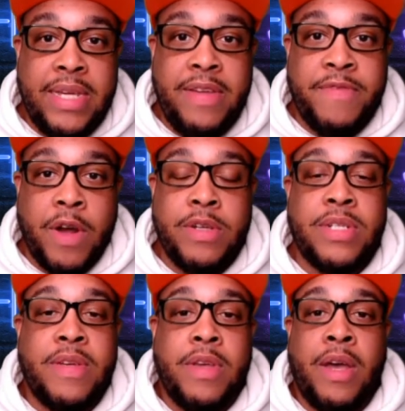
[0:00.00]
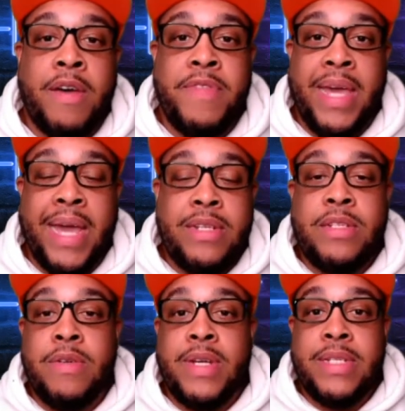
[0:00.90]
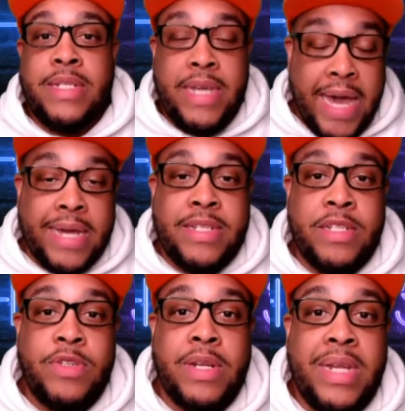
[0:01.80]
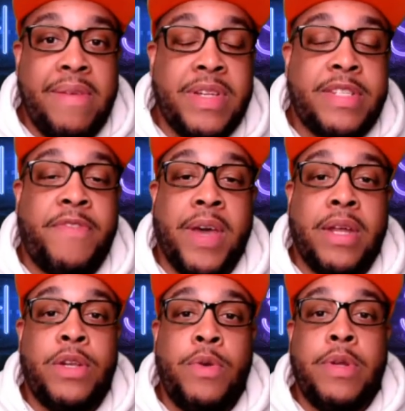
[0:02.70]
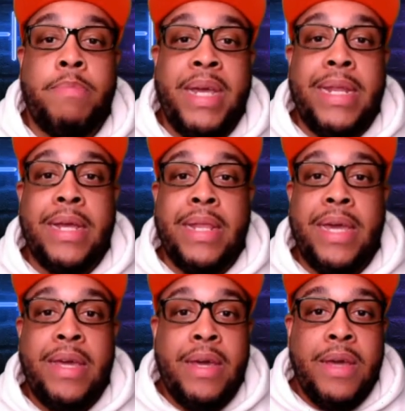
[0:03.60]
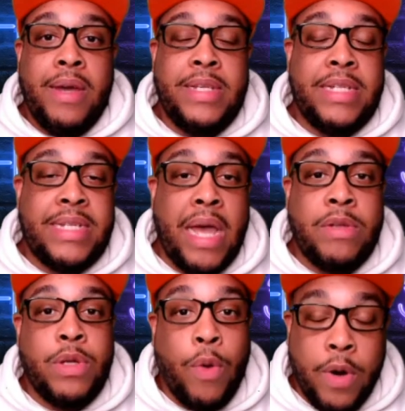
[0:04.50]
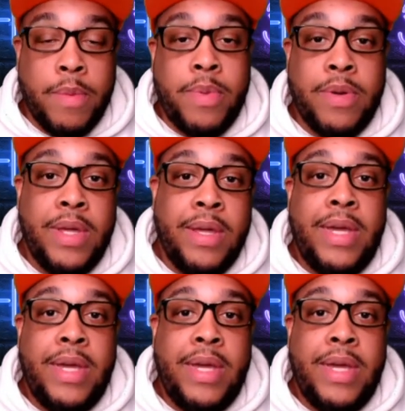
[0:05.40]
version of the answer is yes. You should leave this fucking dude immediately, because he sounds horrible.